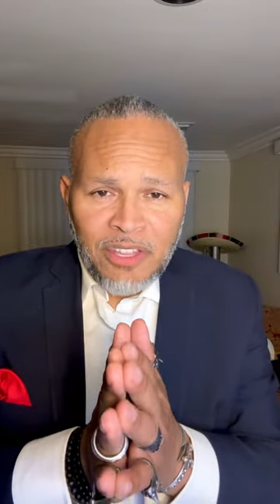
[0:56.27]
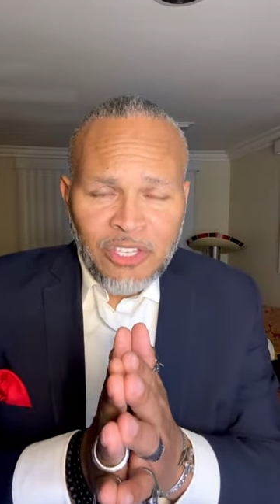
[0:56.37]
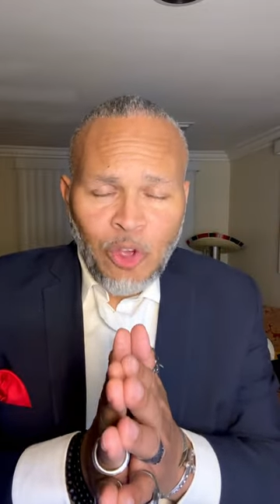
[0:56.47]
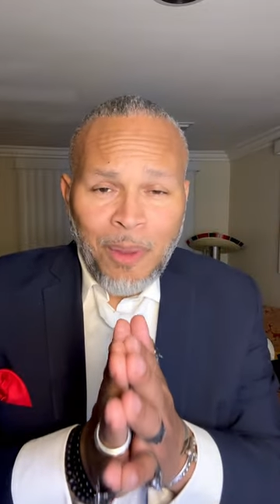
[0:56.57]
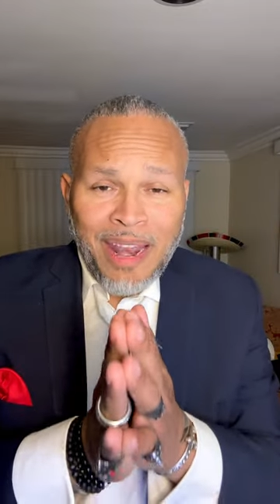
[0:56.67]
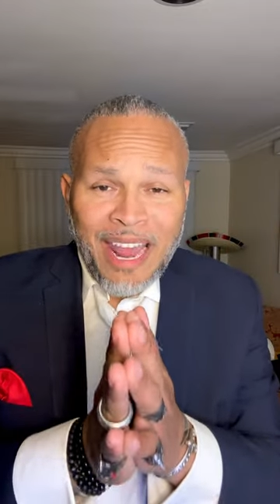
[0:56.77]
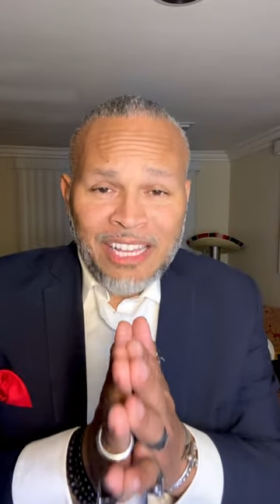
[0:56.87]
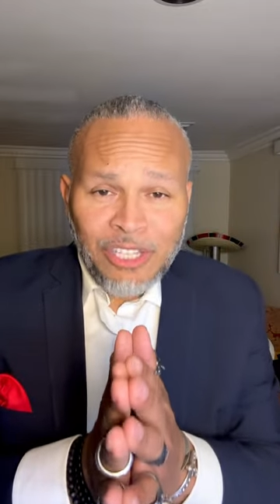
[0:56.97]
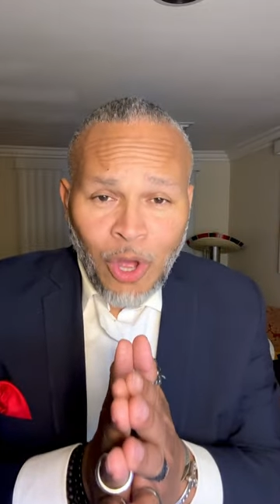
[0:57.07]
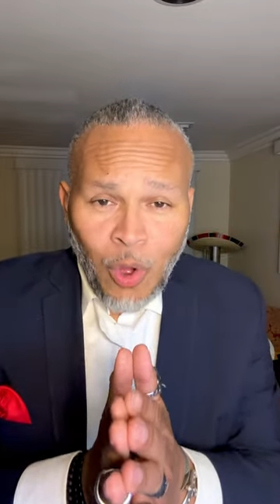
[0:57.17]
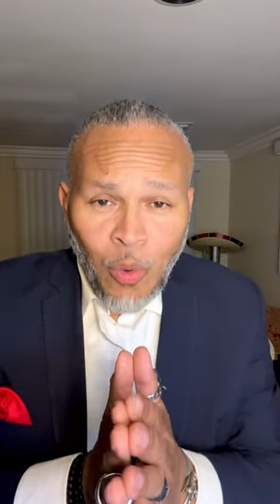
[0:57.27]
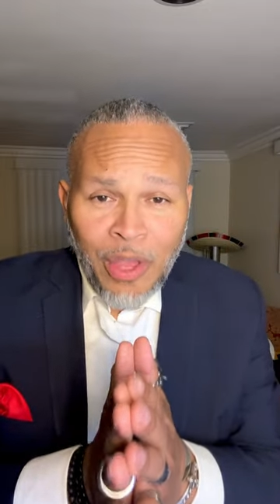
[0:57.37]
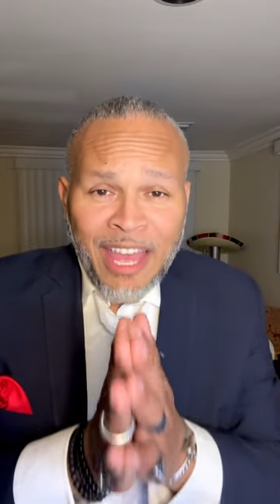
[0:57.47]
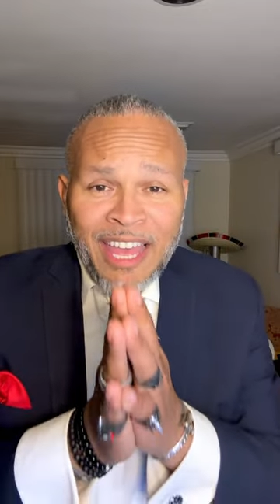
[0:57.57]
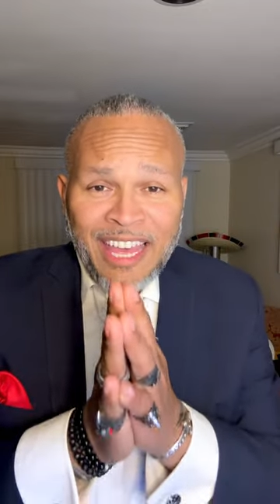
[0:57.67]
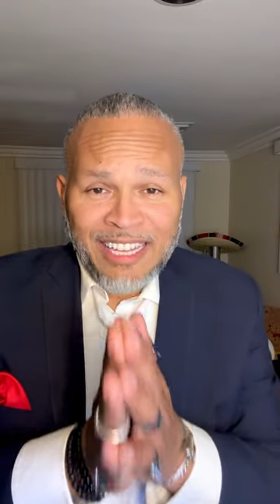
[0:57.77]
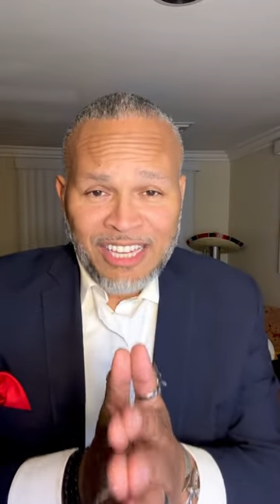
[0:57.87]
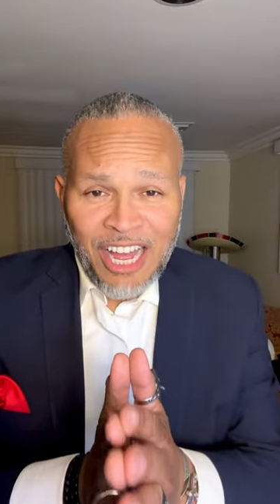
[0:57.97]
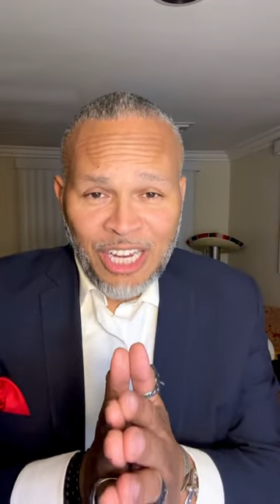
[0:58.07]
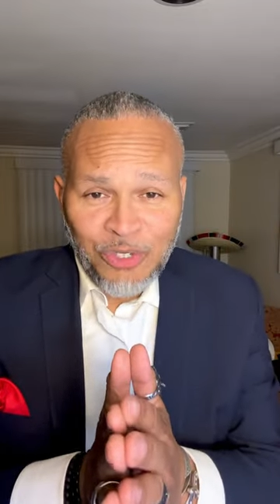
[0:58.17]
So my next goal is
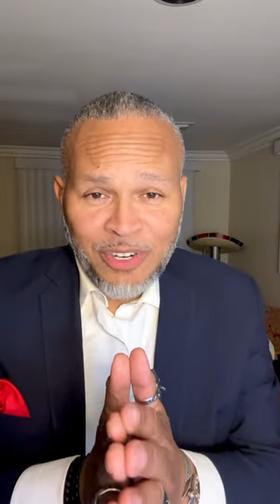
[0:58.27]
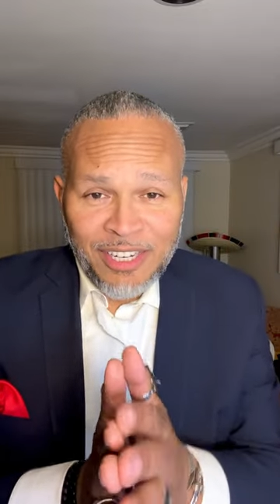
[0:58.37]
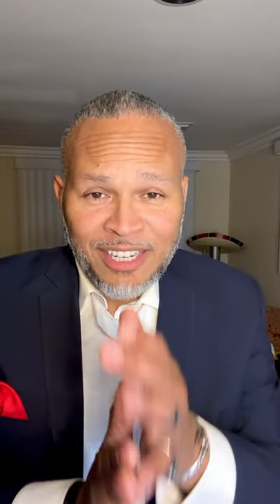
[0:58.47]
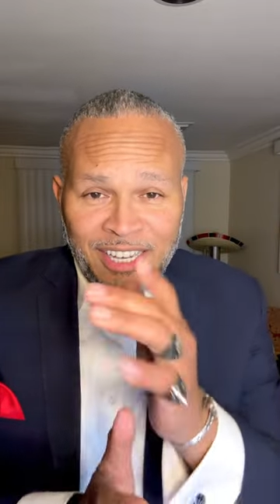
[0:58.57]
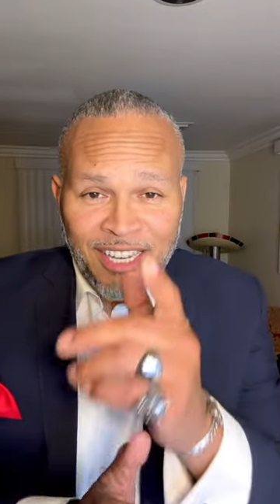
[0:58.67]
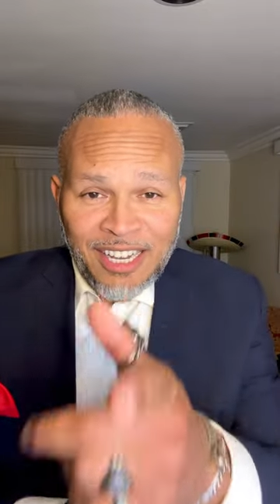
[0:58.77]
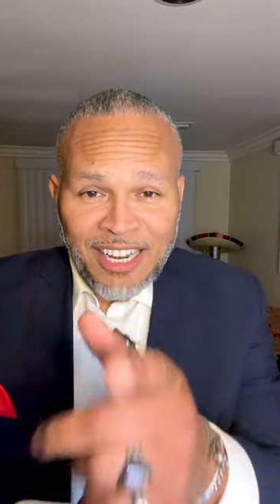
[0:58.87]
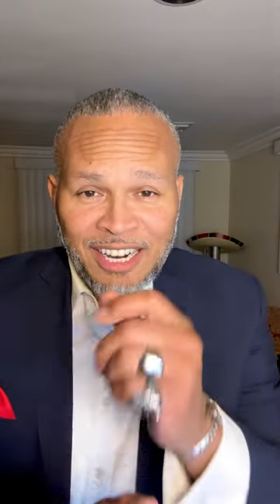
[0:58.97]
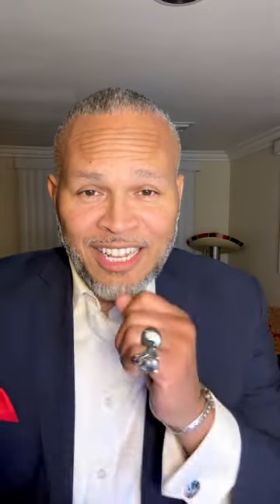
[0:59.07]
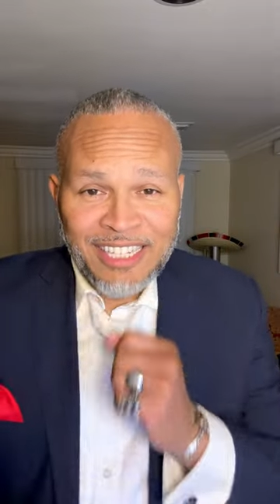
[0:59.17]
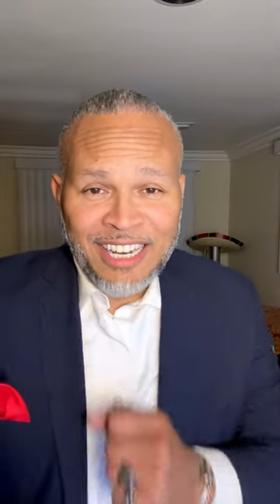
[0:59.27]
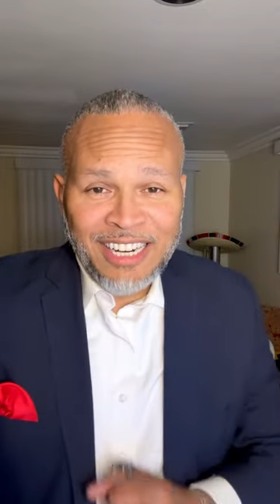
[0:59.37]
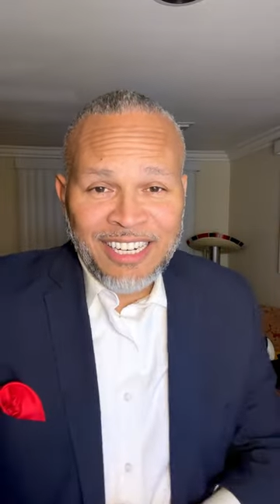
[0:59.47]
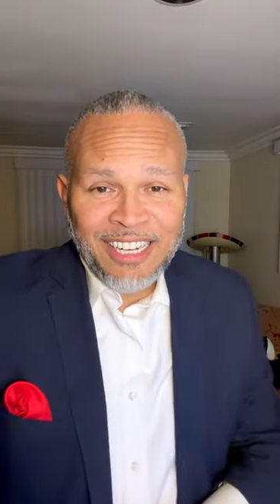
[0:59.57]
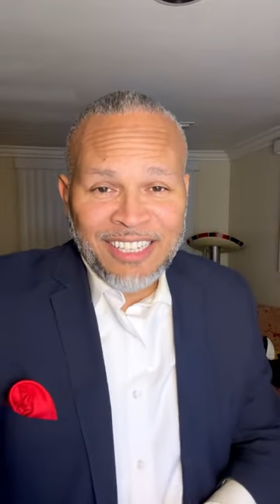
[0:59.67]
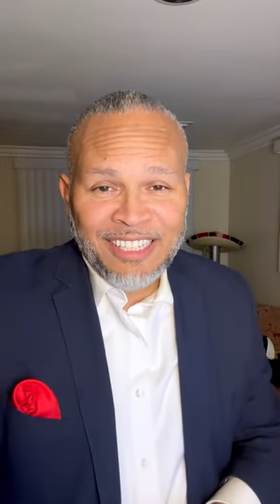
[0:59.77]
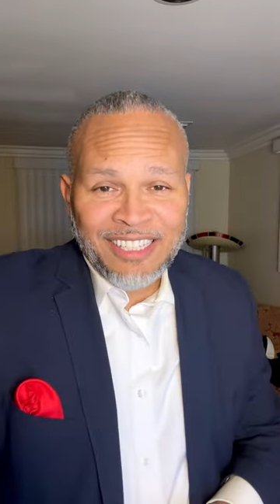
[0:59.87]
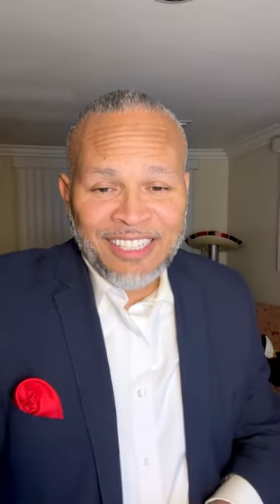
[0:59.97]
100. Let's get it done.